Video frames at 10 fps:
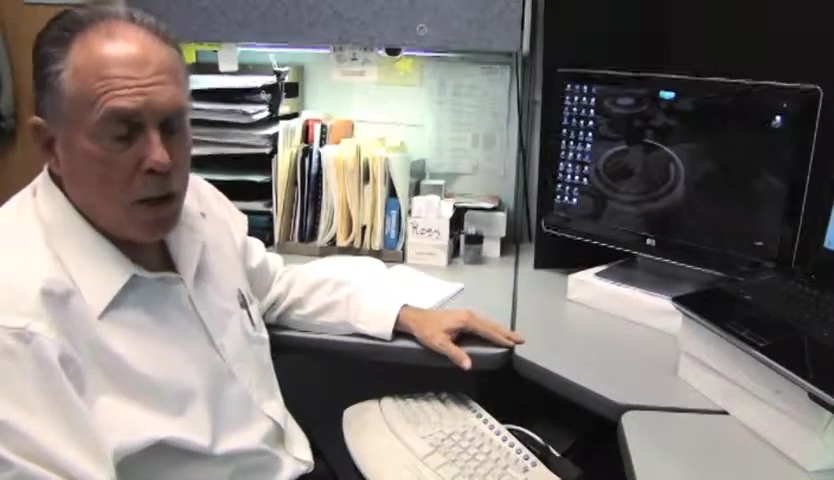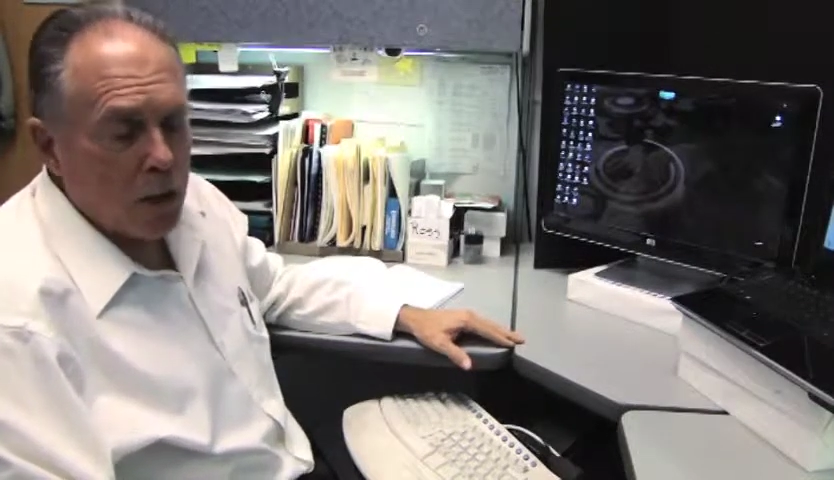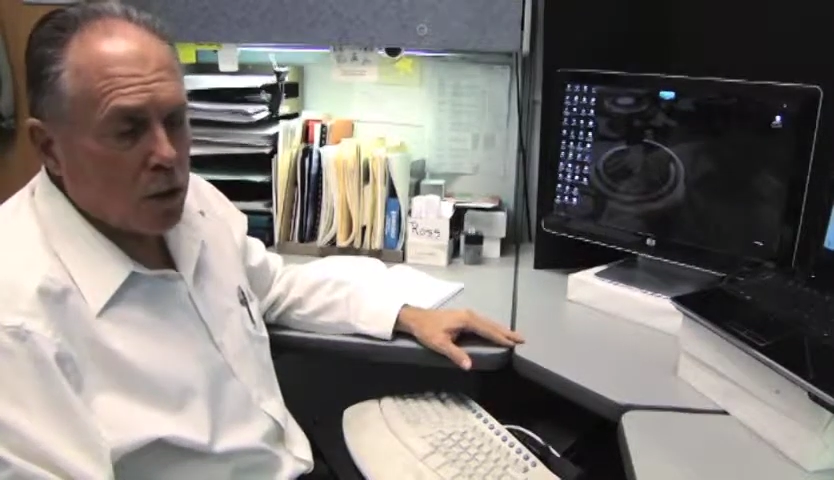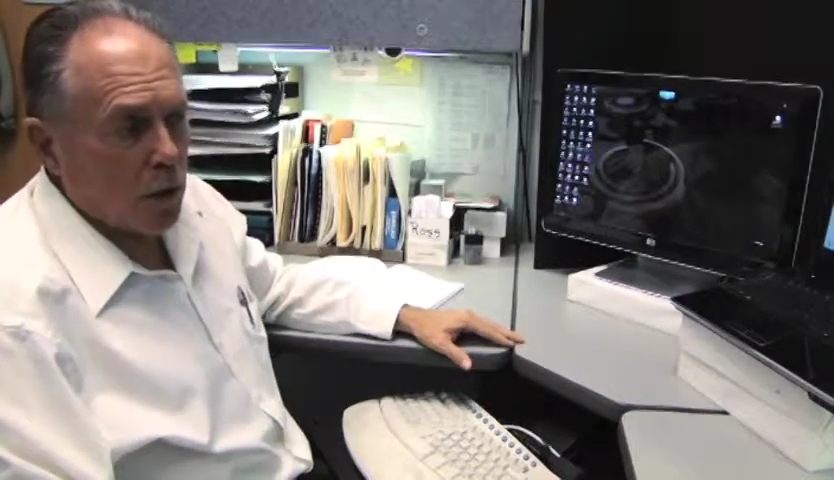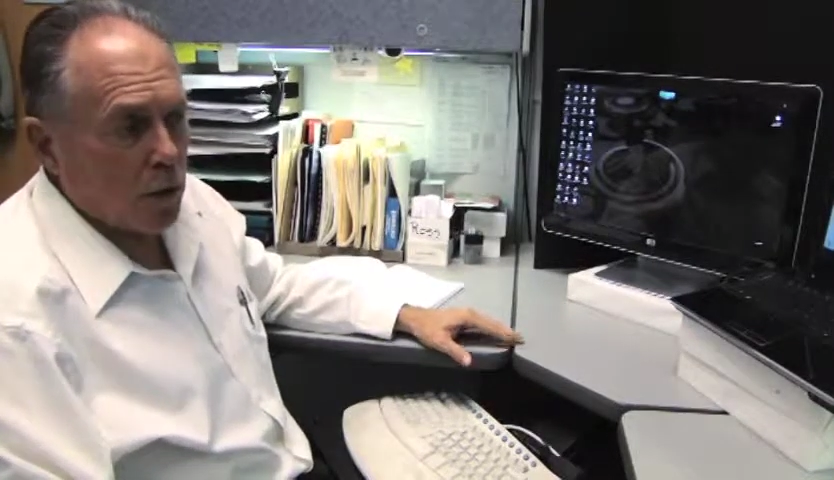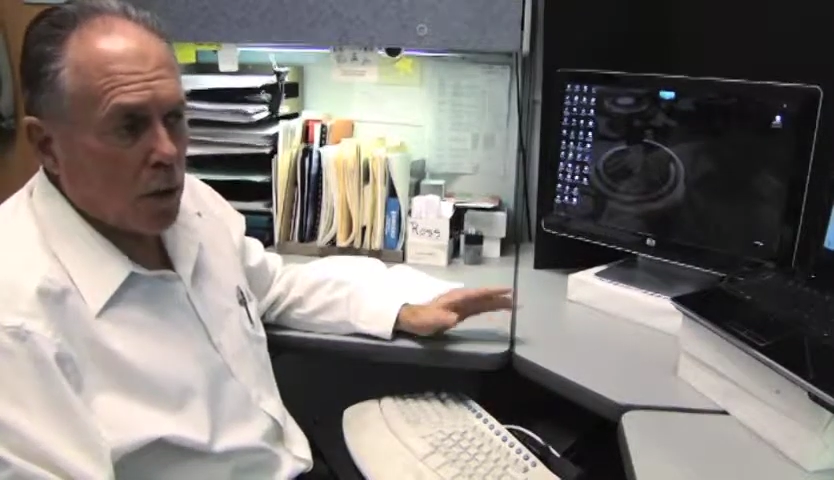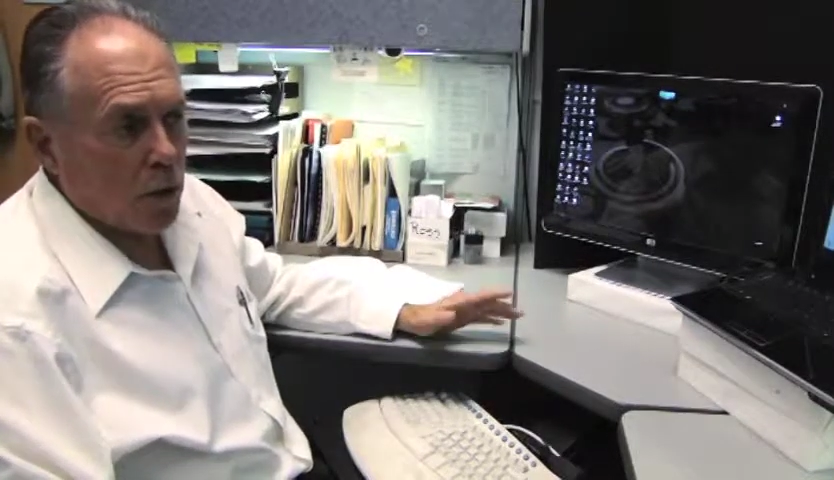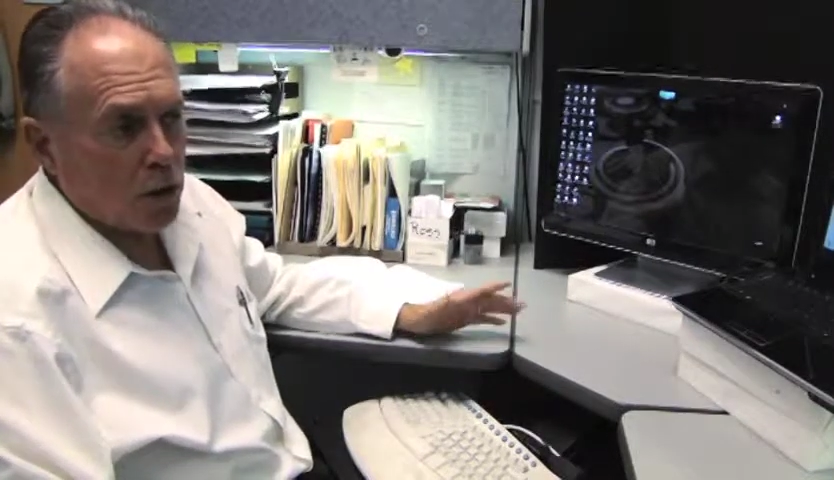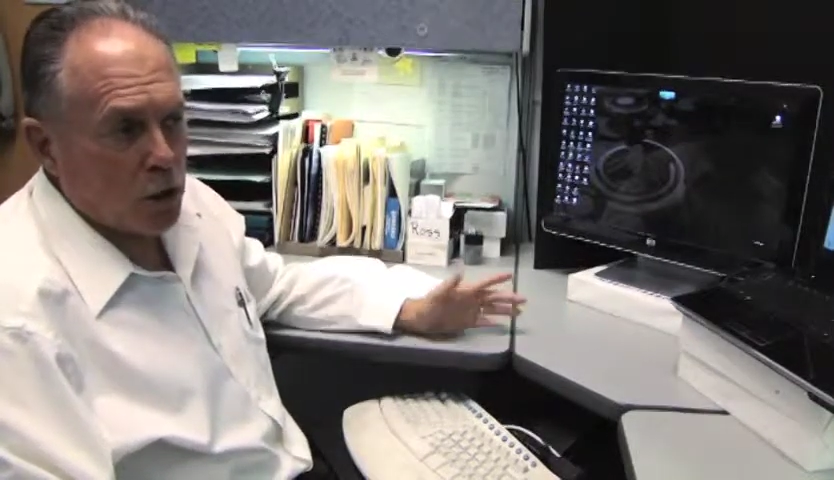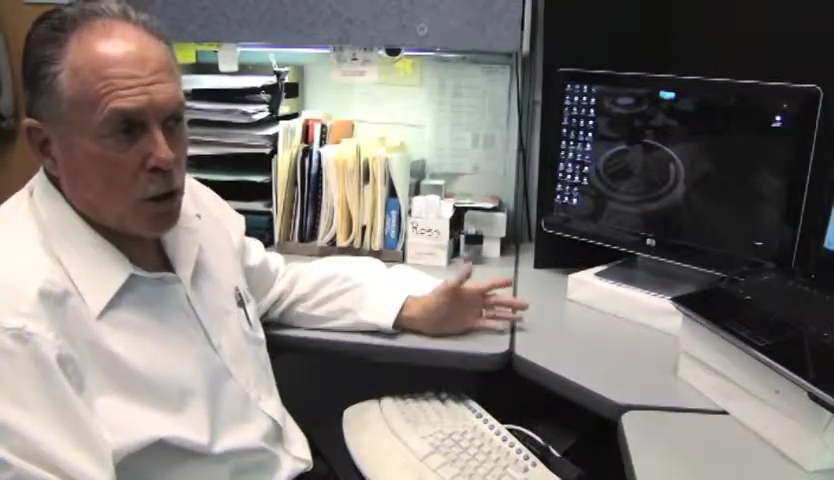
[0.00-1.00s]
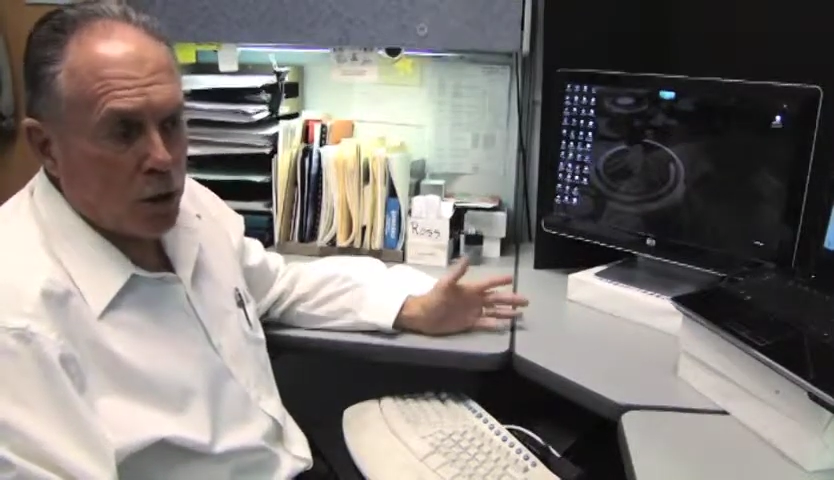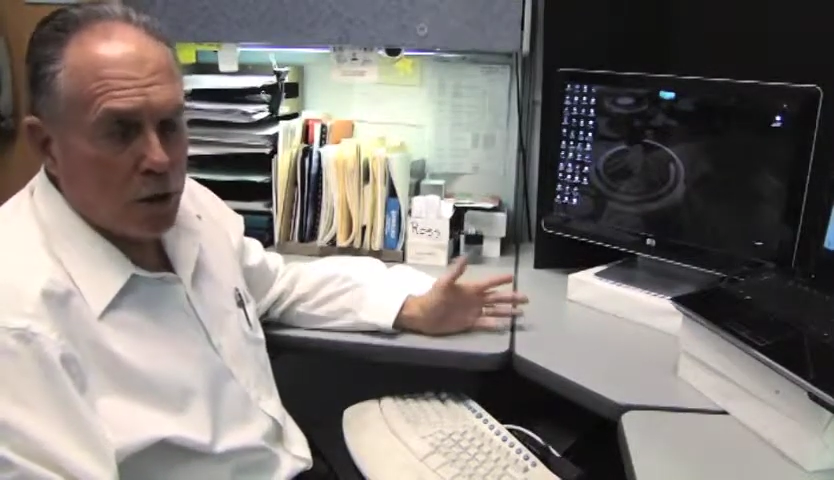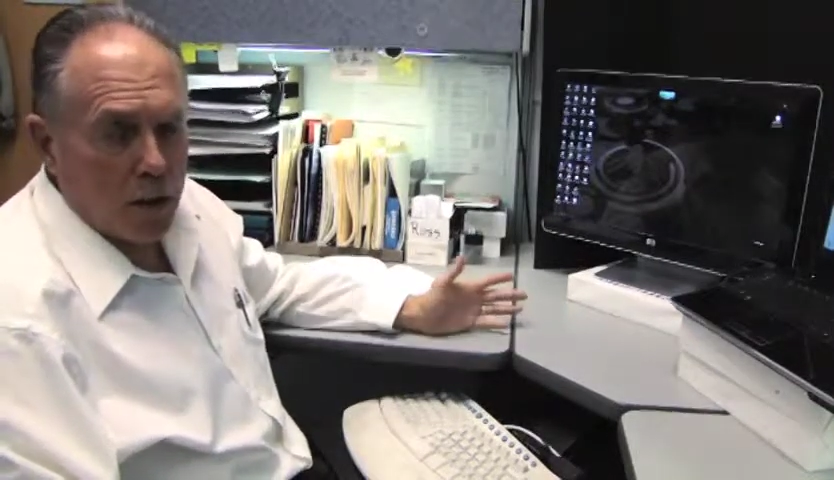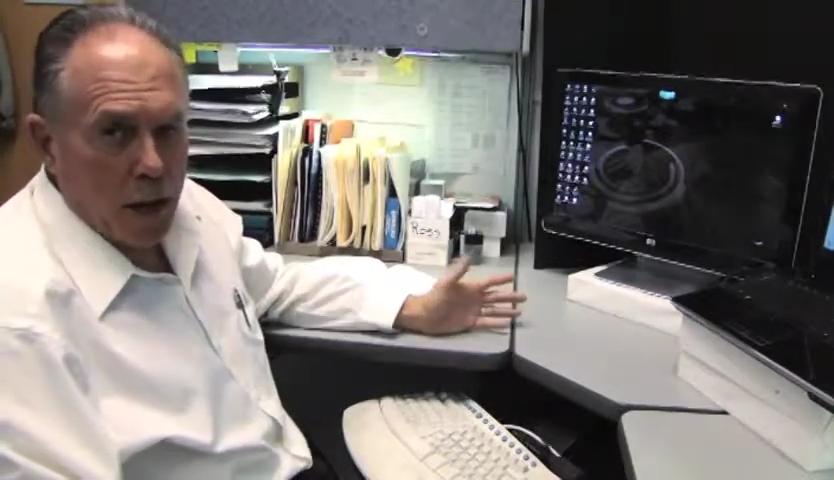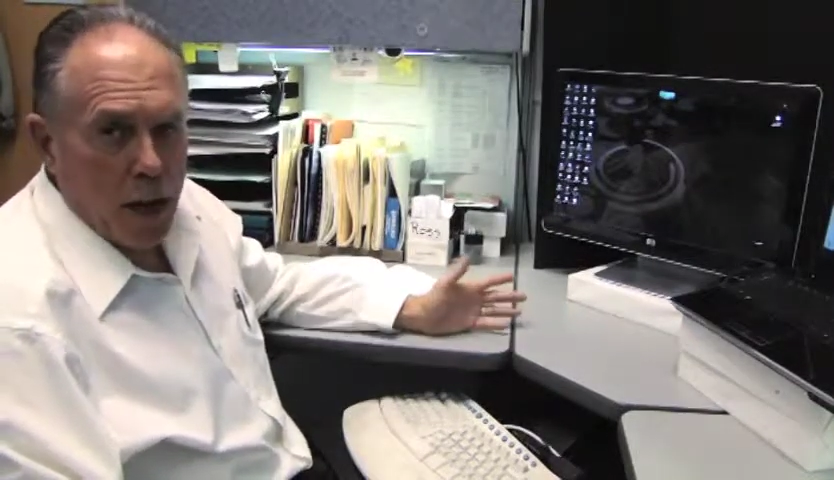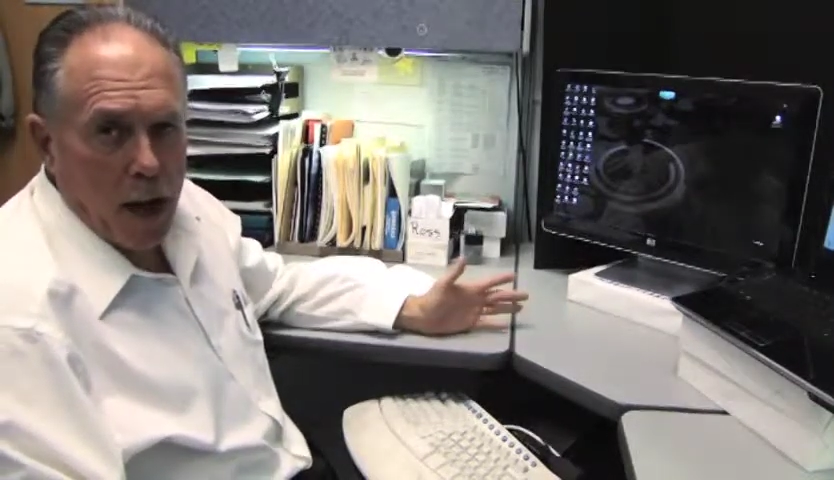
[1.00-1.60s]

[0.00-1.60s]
So I'm going to show you today